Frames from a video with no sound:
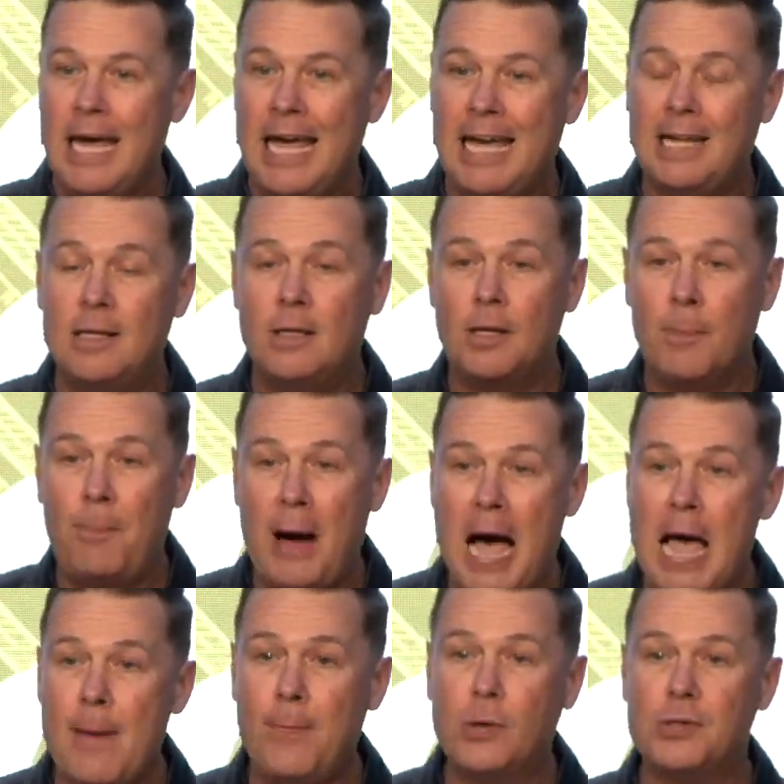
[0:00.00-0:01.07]
And the
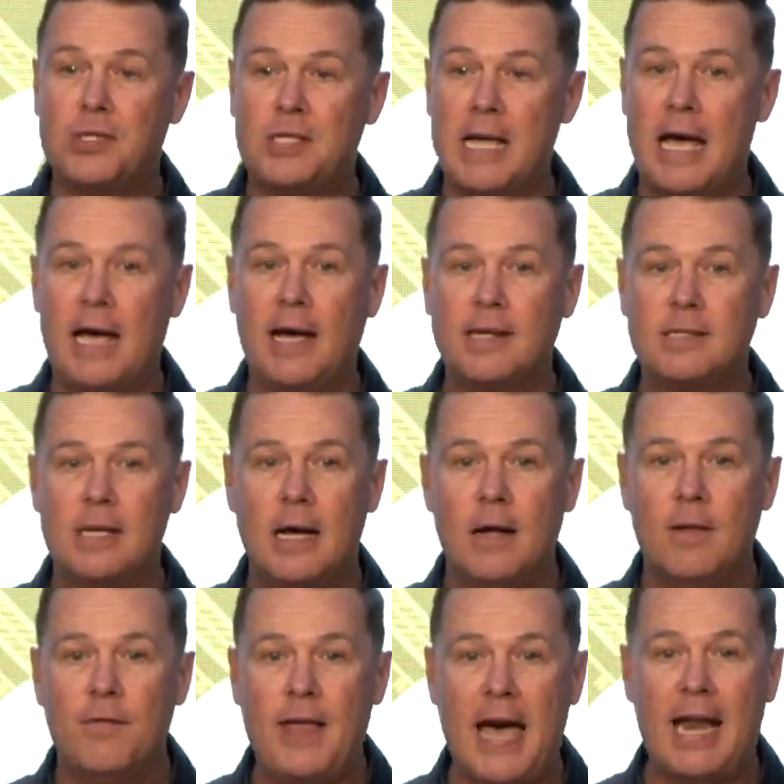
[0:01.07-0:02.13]
Bible says
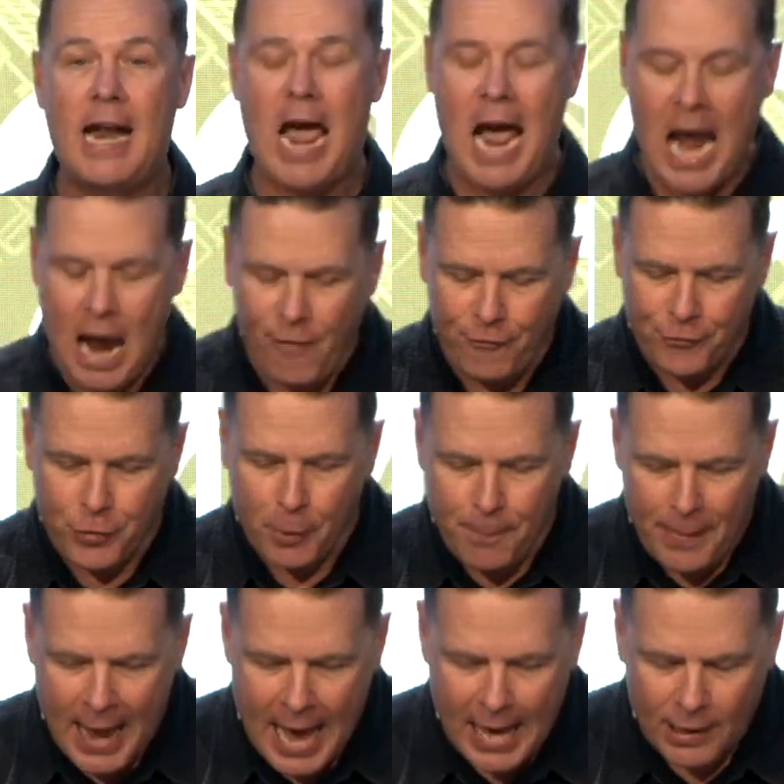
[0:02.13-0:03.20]
that after
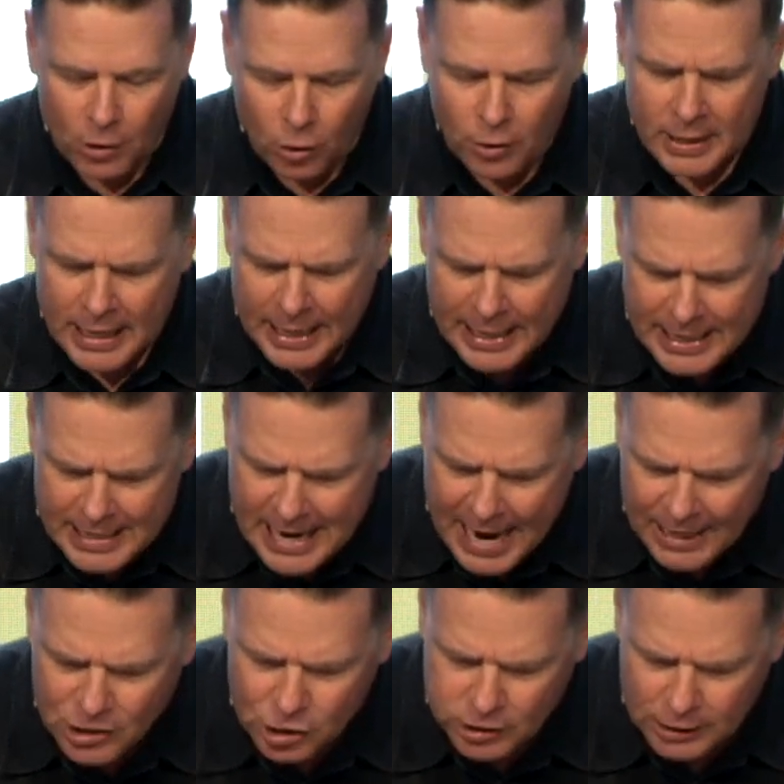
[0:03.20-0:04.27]
battle, he
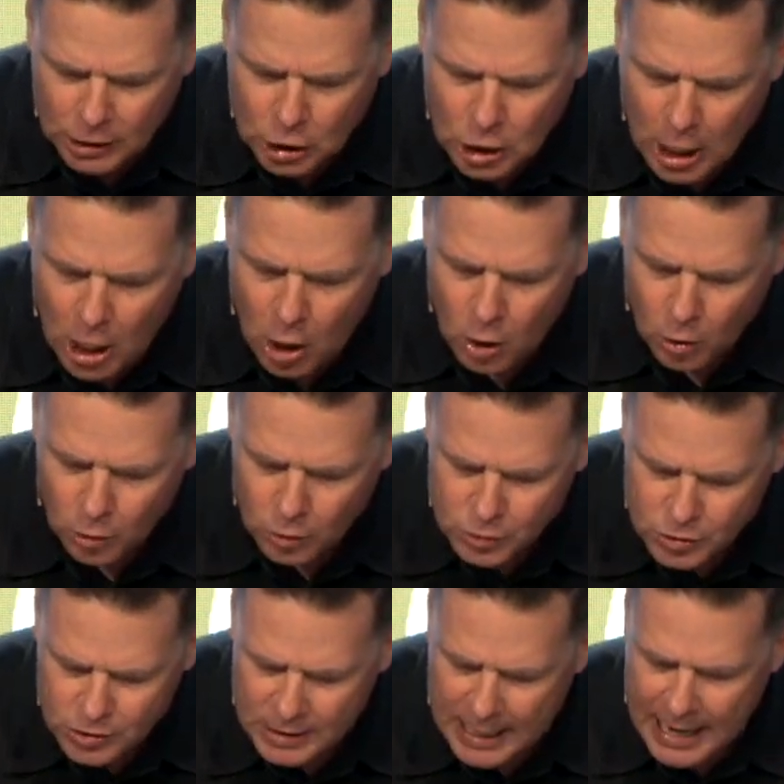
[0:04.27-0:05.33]
actually
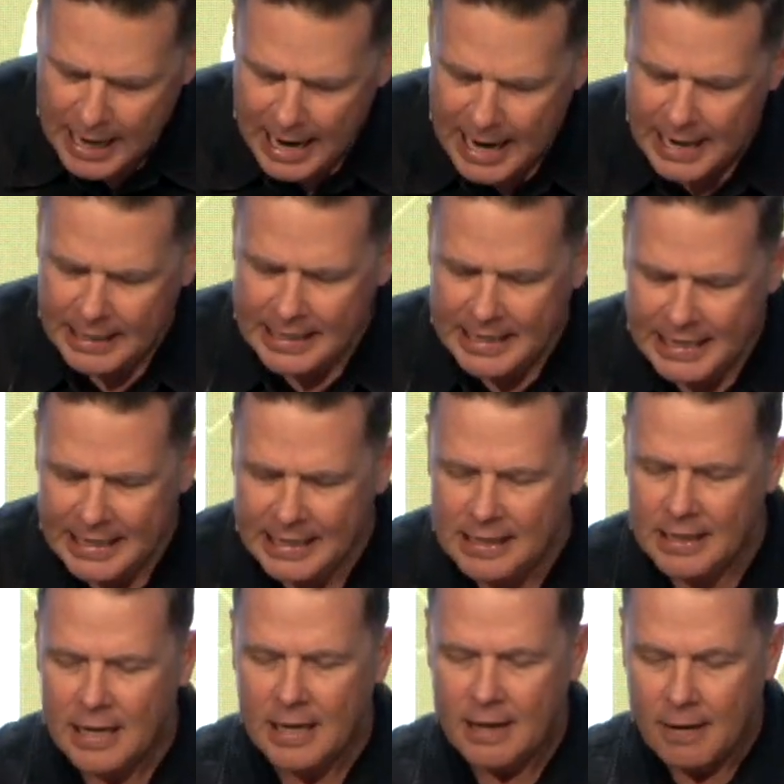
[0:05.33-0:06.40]
goes and
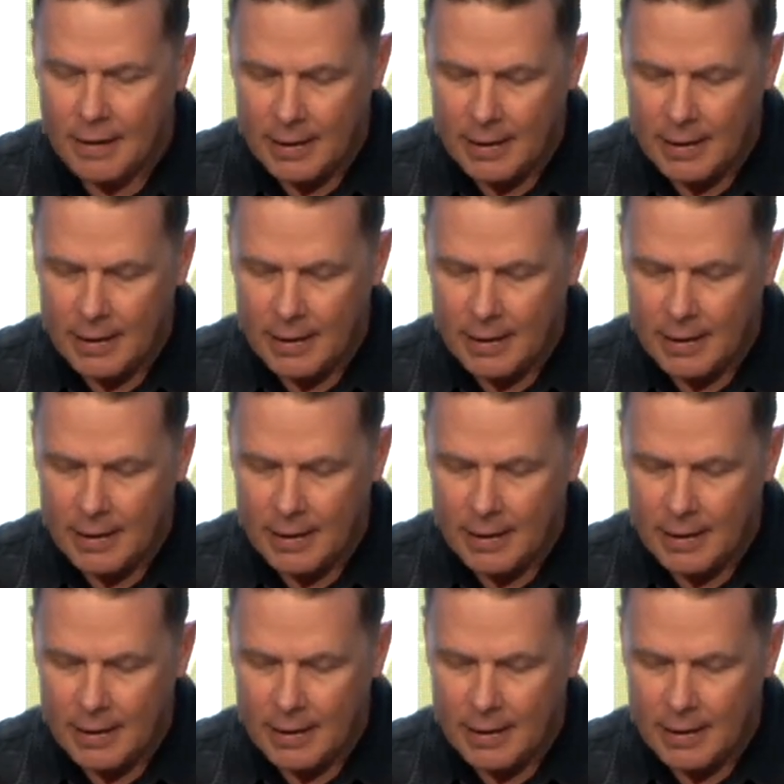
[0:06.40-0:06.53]
he